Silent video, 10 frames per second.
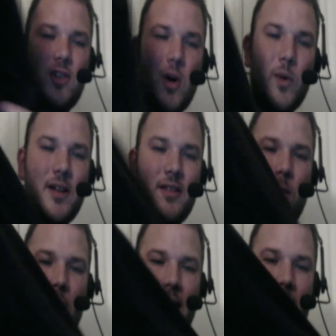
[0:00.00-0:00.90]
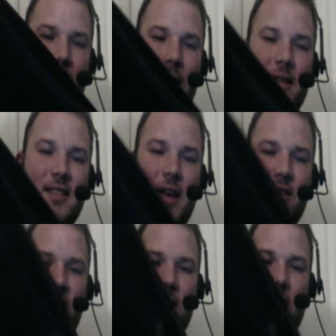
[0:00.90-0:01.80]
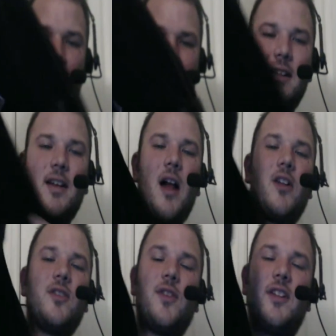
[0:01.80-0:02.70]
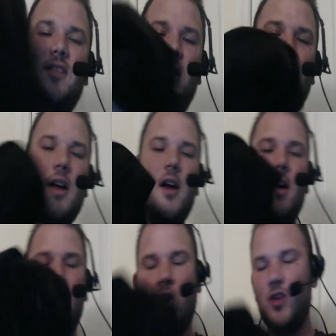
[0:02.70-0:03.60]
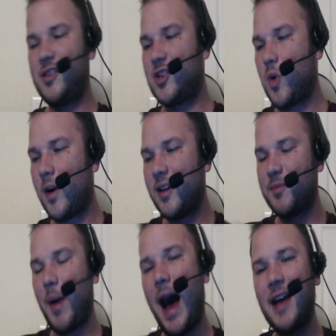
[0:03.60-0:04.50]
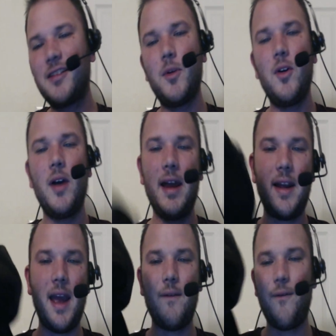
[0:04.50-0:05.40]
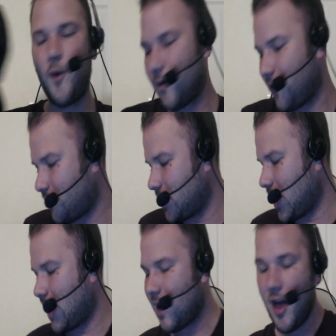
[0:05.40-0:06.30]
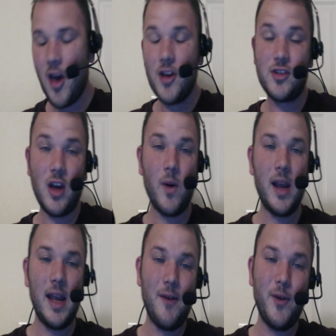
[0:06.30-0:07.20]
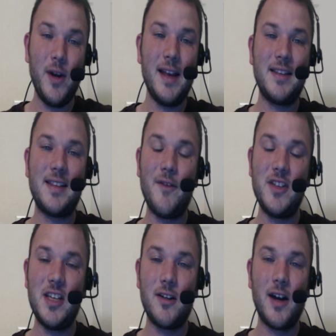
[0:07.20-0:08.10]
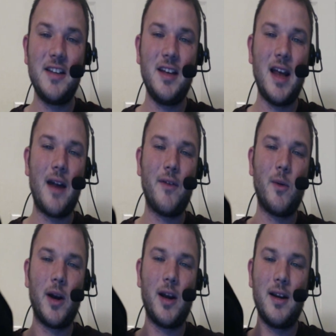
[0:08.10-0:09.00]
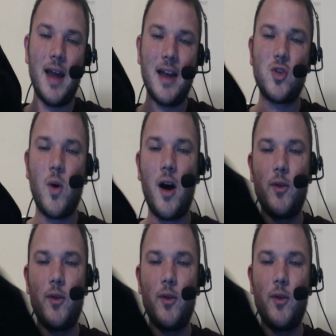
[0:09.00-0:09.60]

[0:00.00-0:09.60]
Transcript: No reason why I can't get $17 to $19 for this thing. Close to 20 as possible, and again, $4.58. So if we get 17 or 18 out of it, we're going to net 12.